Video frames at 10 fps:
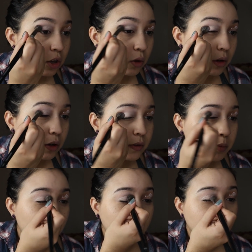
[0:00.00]
You can use
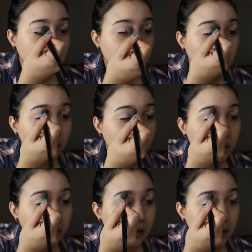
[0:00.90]
a brush
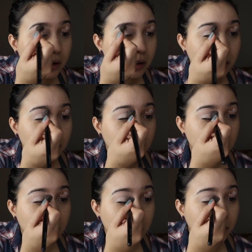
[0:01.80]
or a,
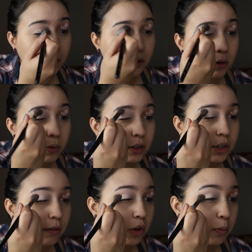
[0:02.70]
a blender,
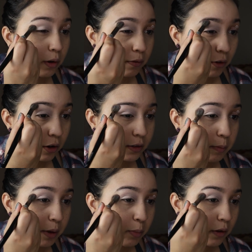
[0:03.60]
whichever you prefer.
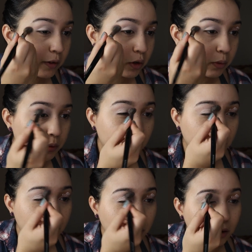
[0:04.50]
Some people even do it with their
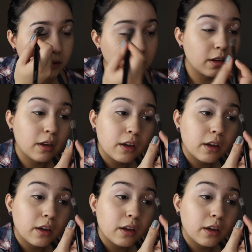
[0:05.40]
fingers.